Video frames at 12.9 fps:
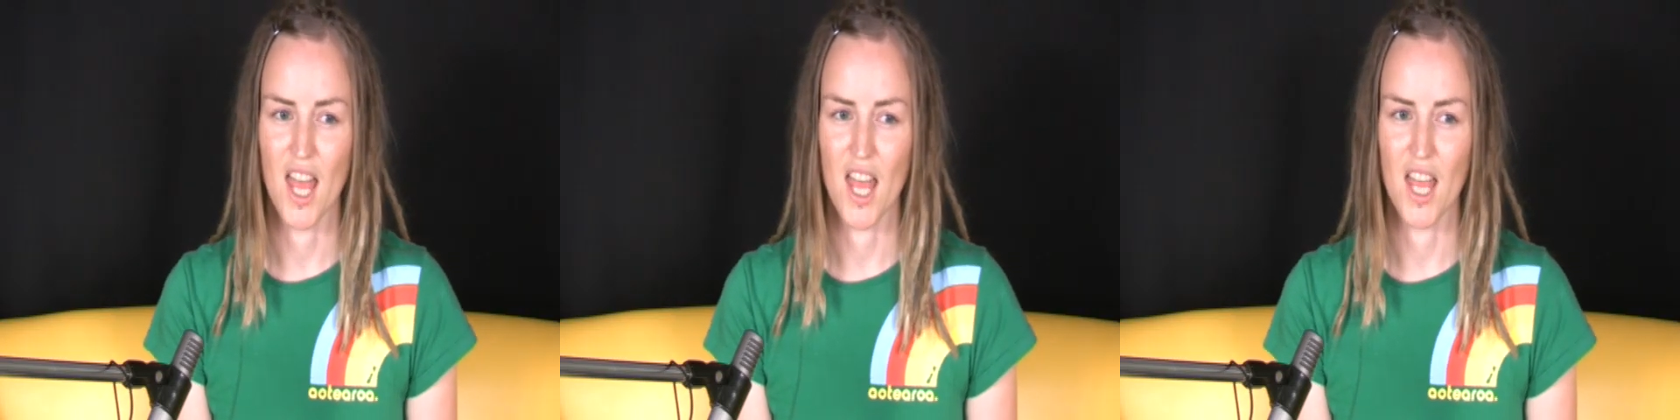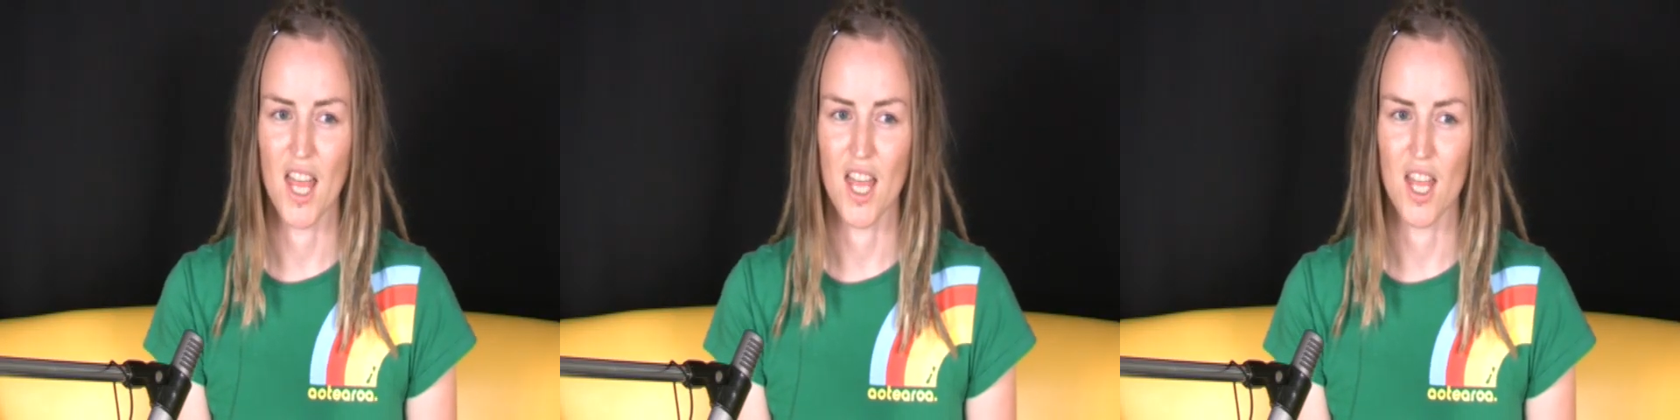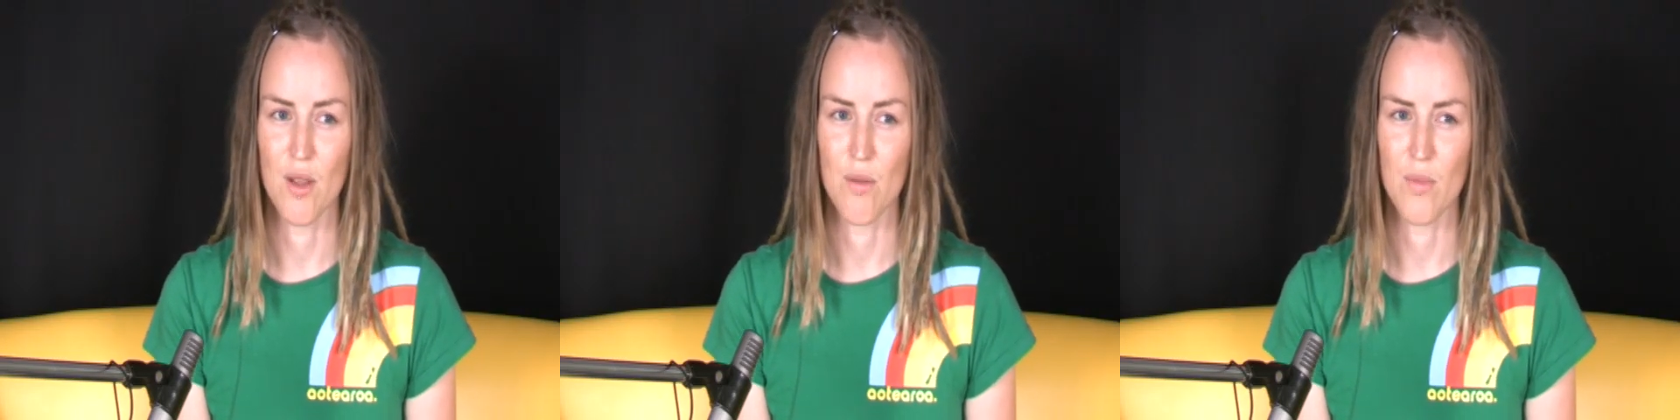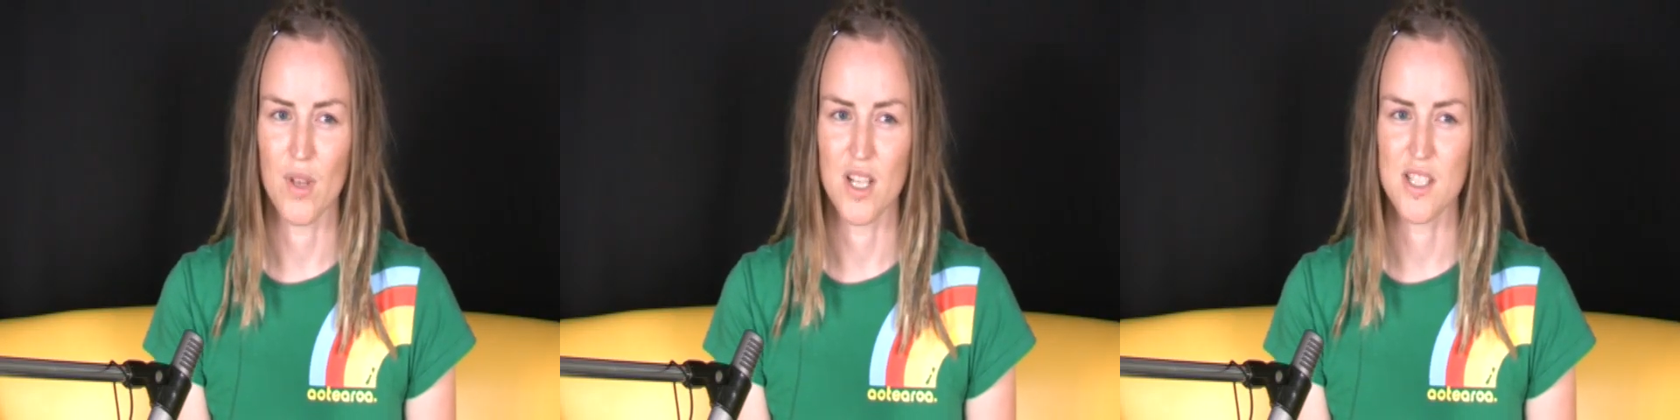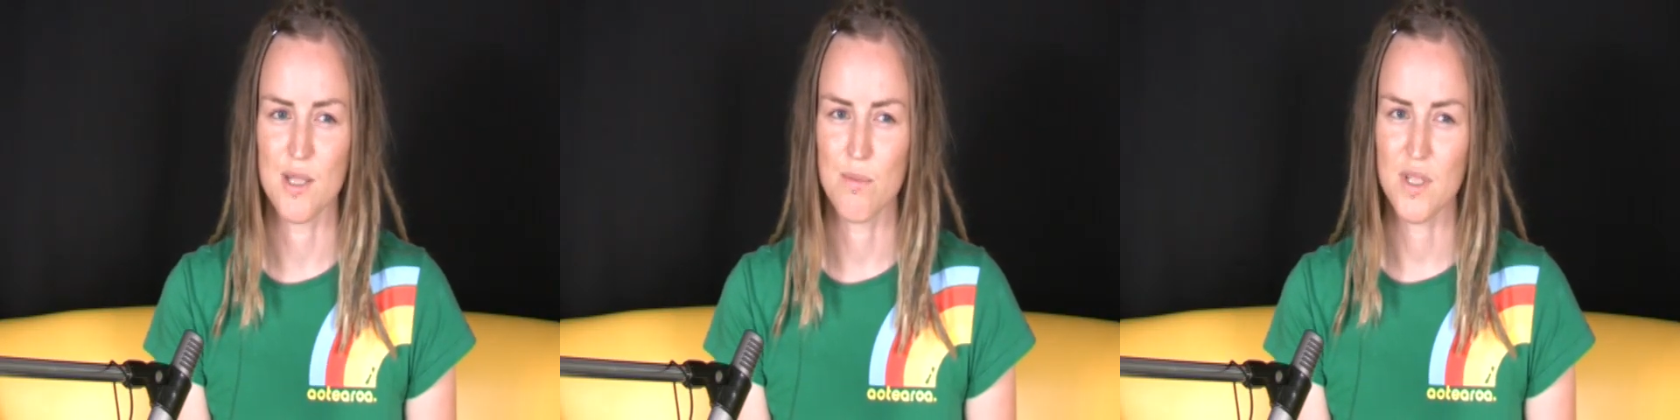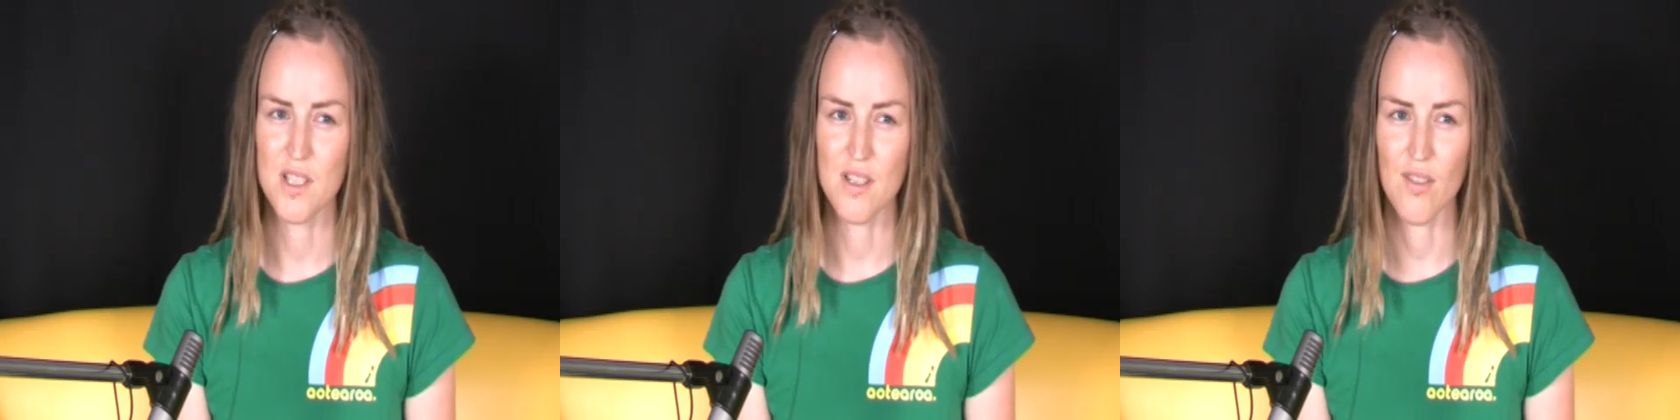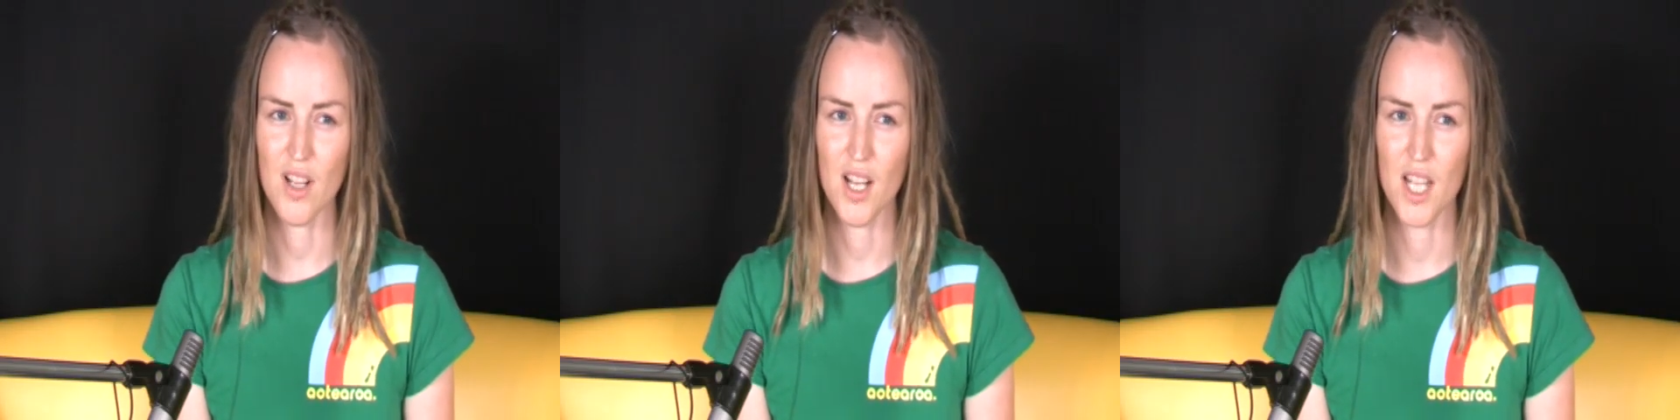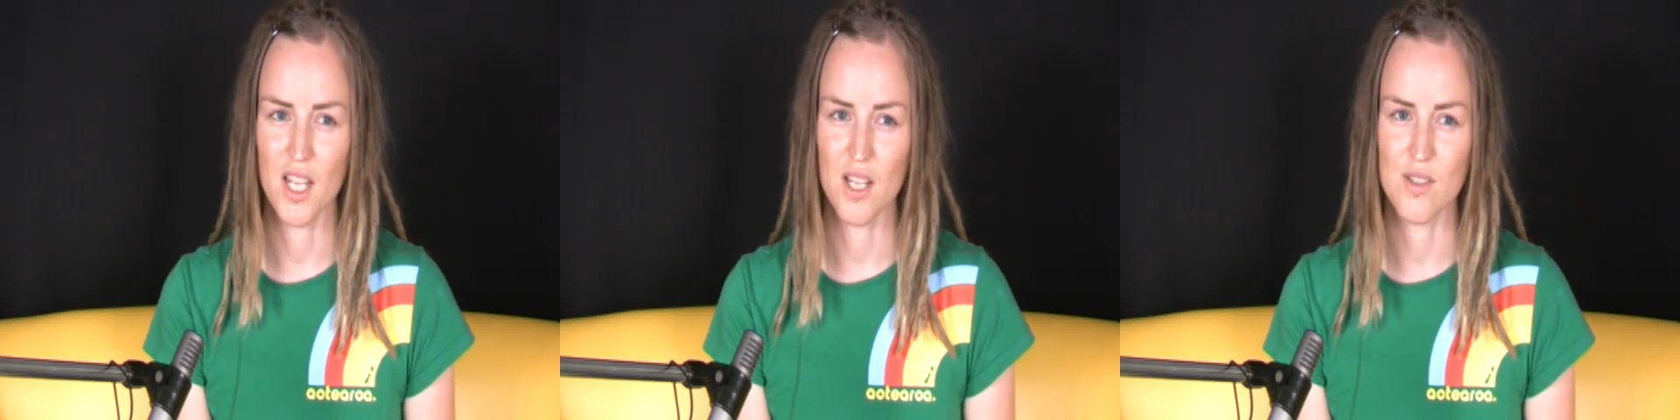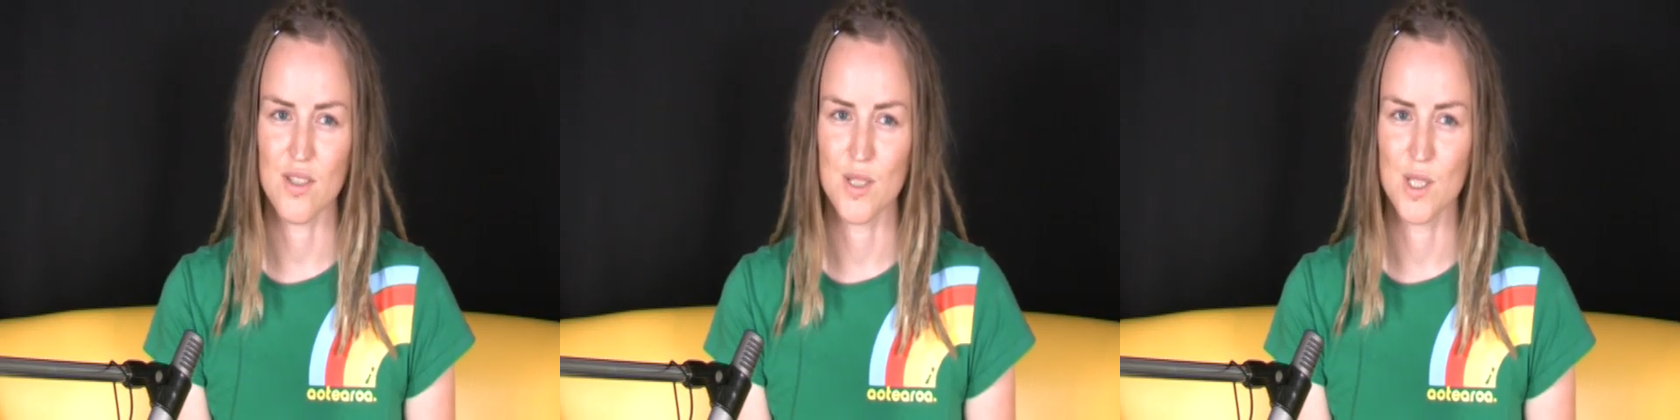And specifically I
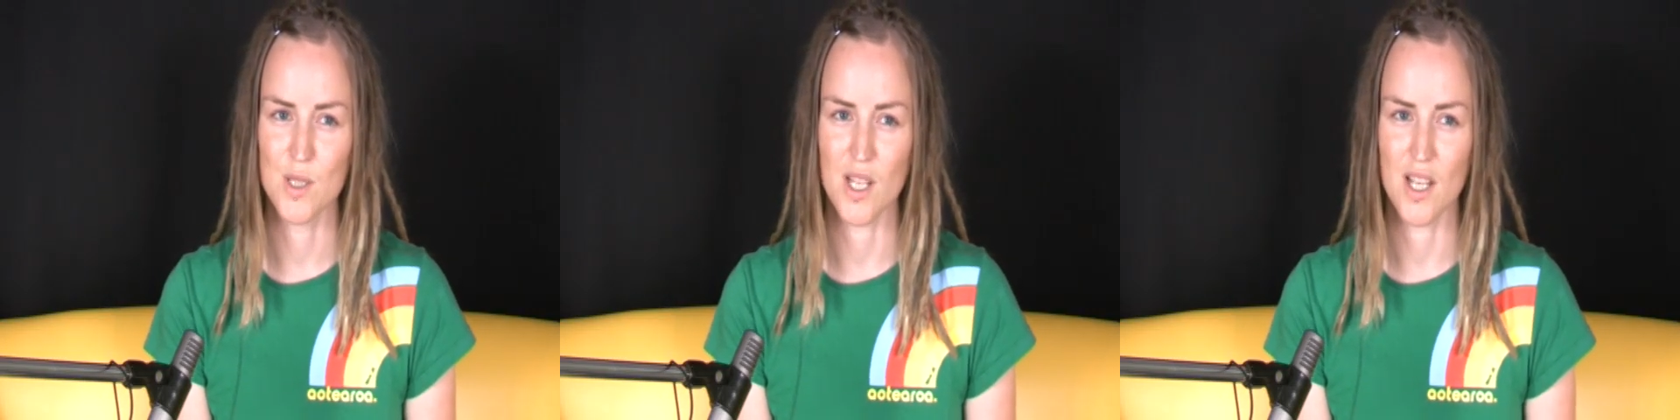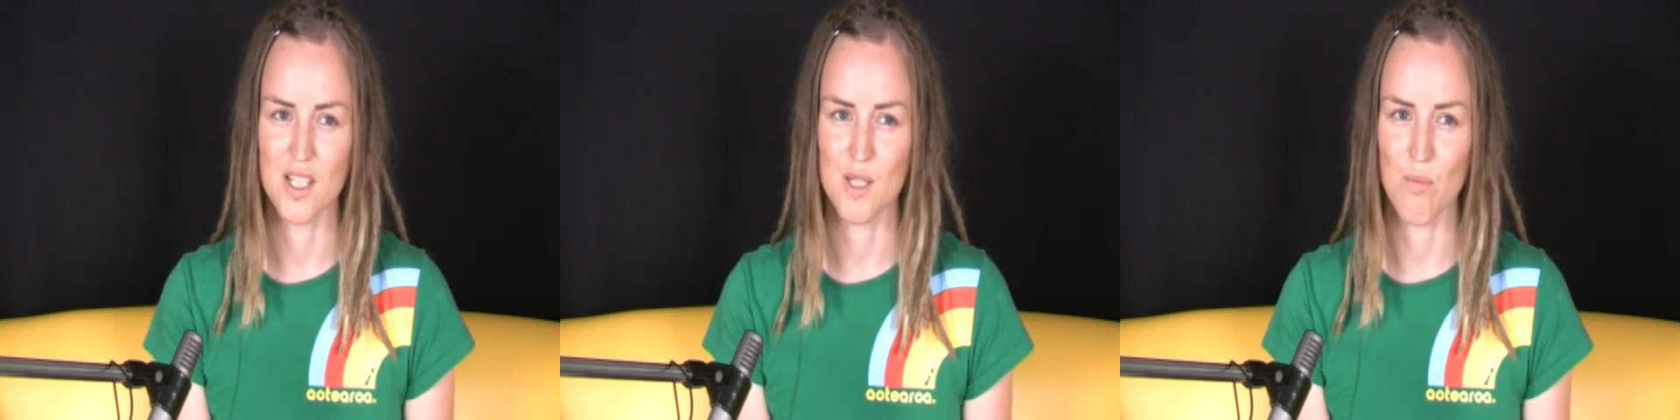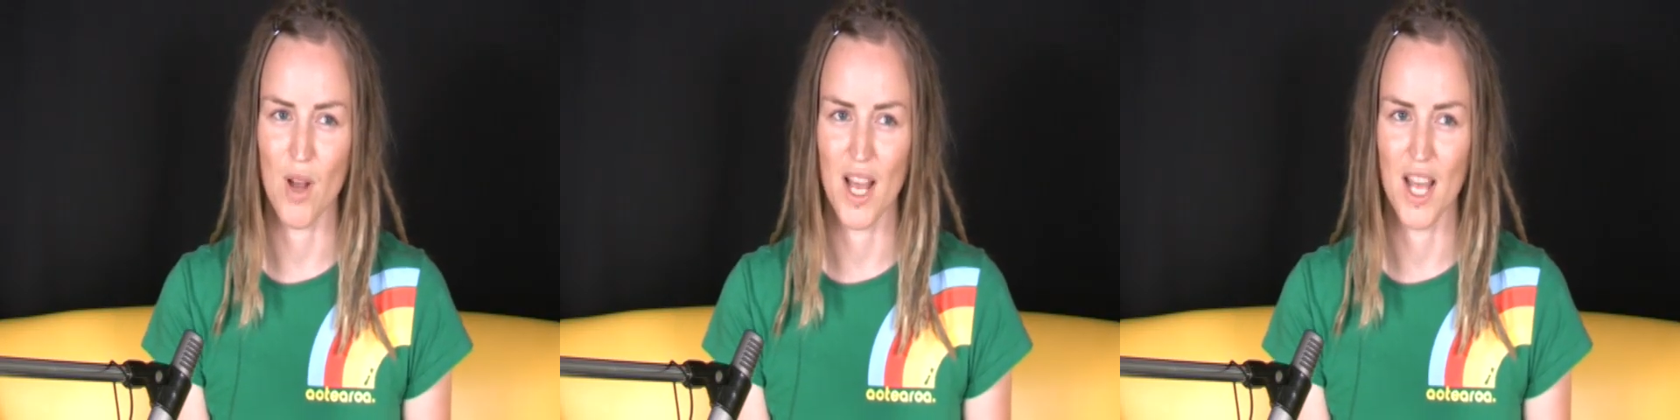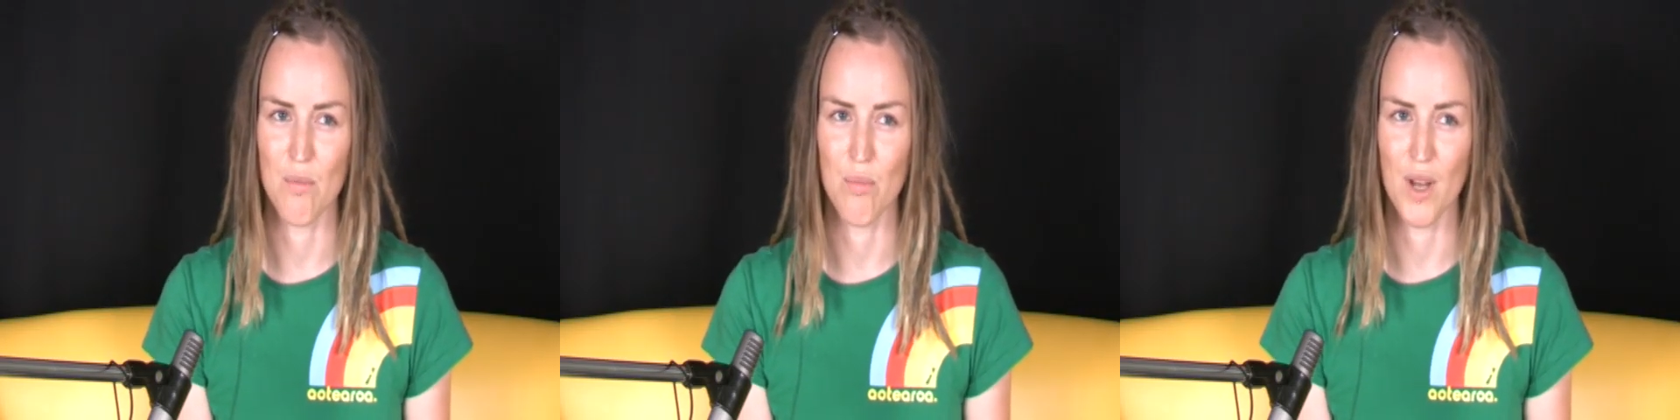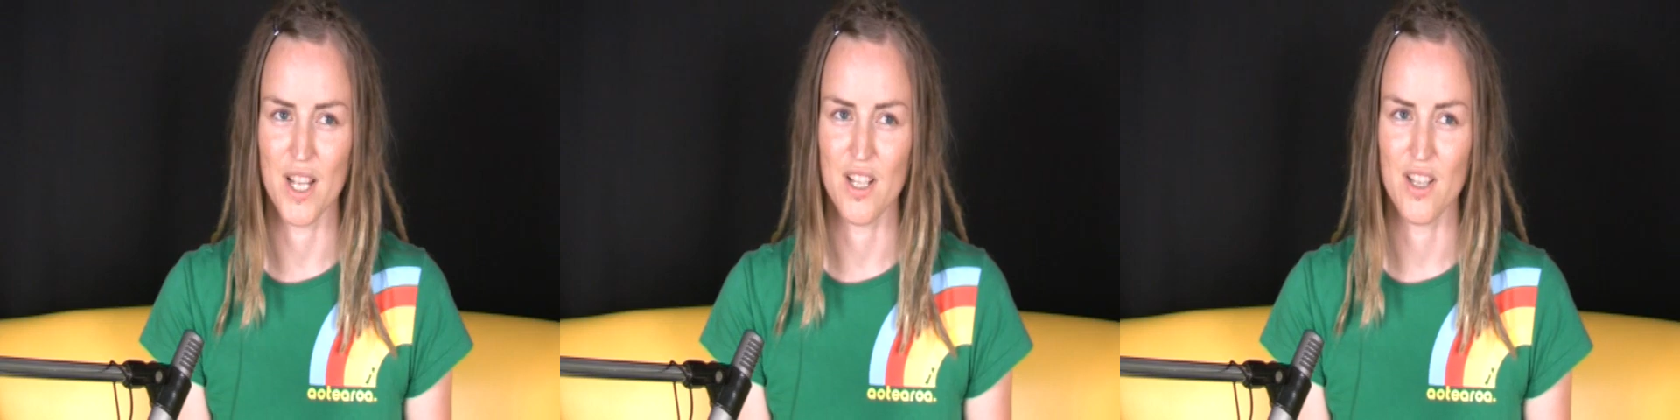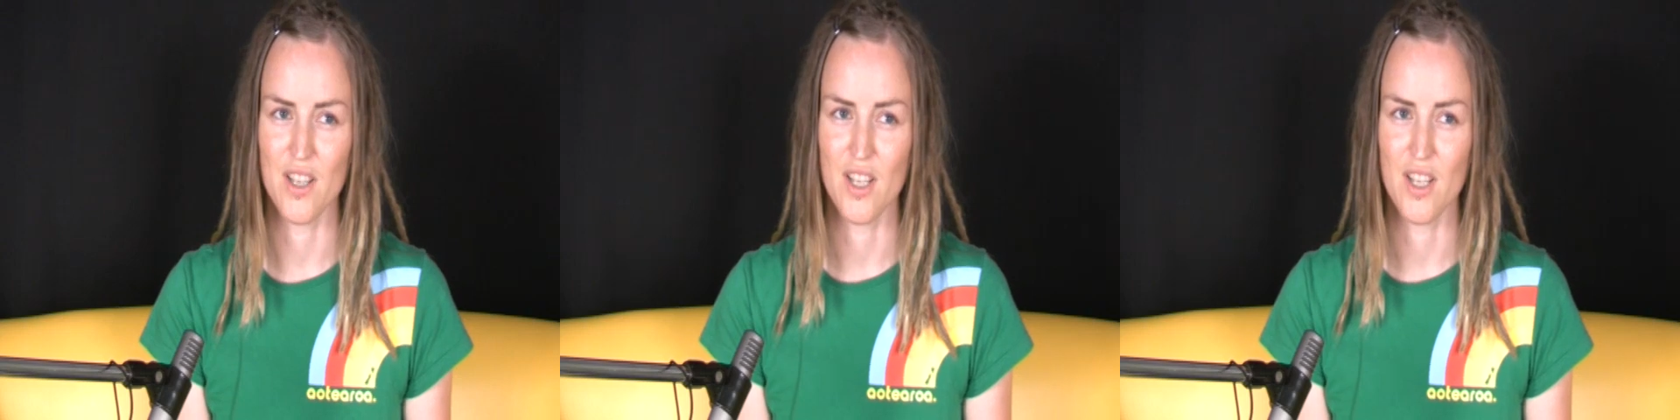was inspired by